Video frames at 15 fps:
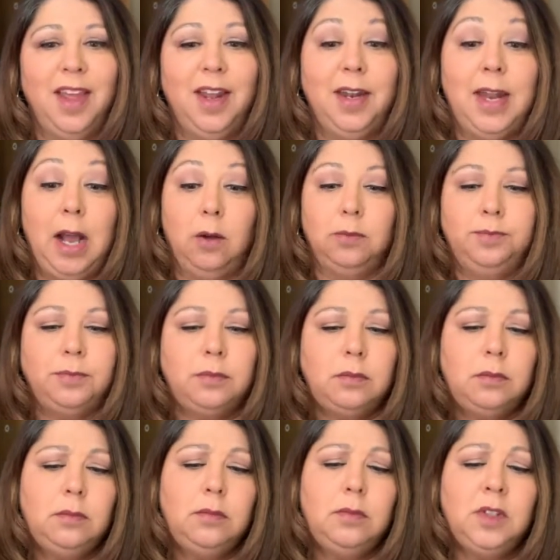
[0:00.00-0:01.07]
Now,
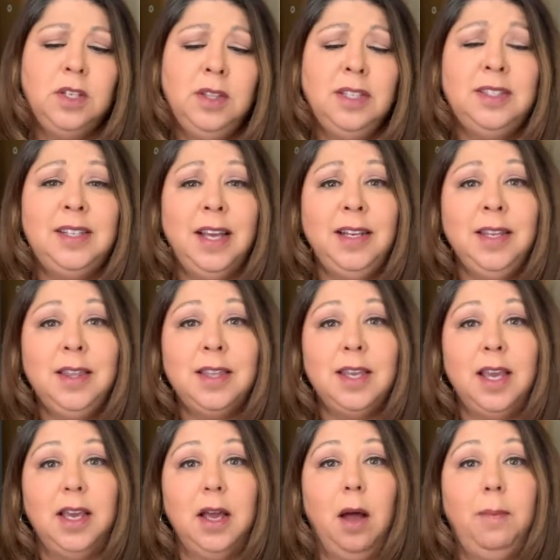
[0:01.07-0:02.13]
the second
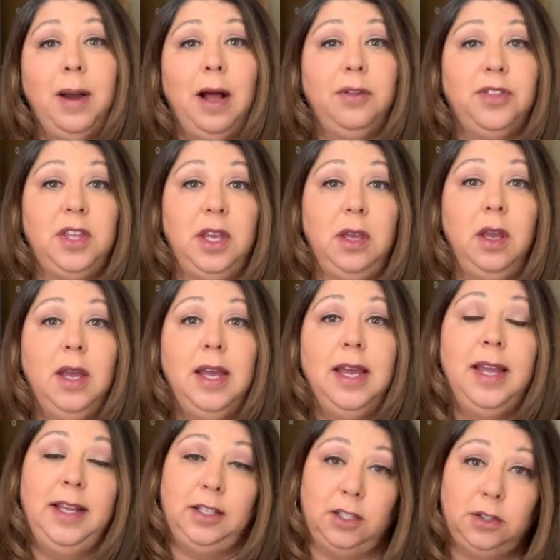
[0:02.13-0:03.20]
thing about the
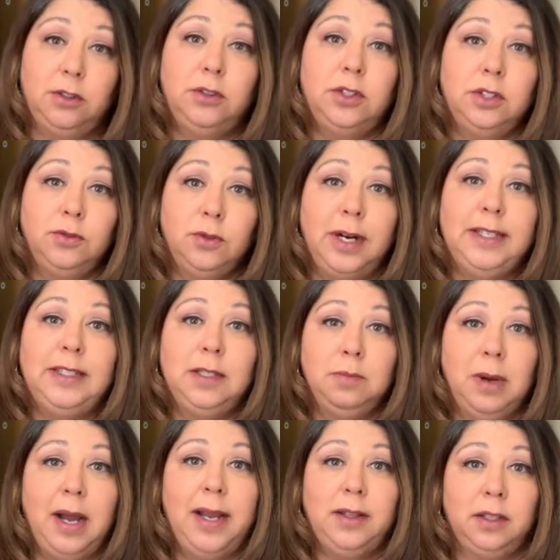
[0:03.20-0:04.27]
exclusive right to
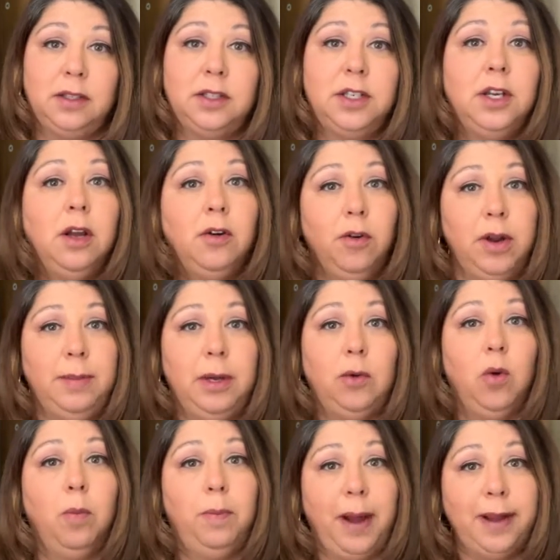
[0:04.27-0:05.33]
buy listing agreement
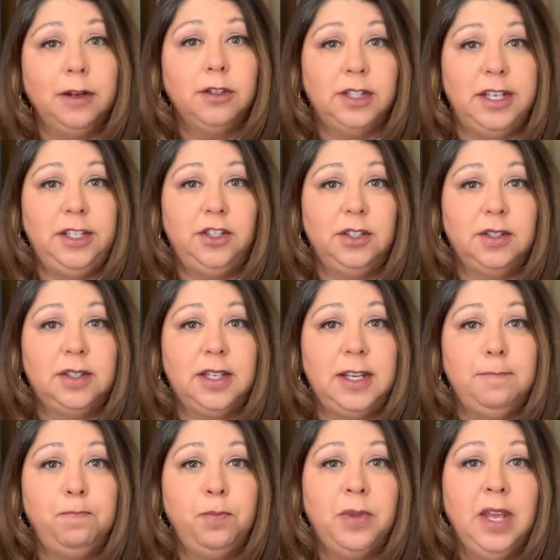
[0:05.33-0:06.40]
or buyer's
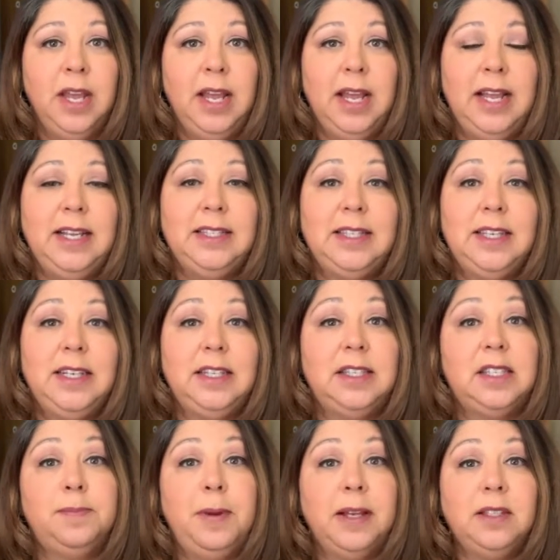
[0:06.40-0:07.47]
agency is that it
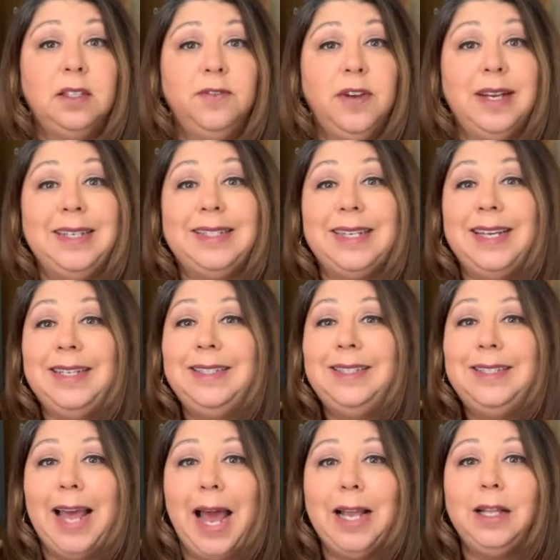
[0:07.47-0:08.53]
specifies
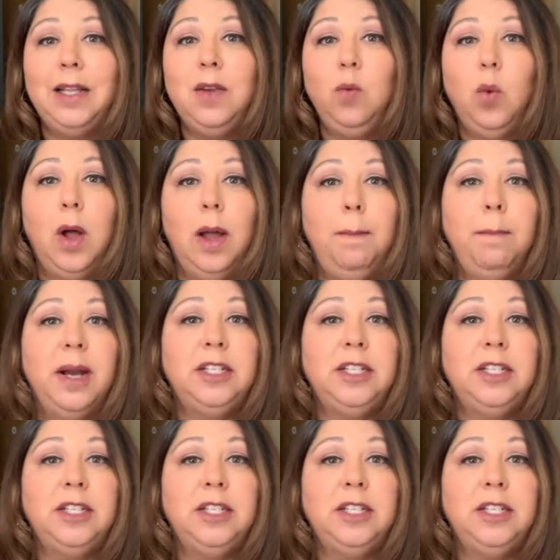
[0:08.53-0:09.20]
exactly what my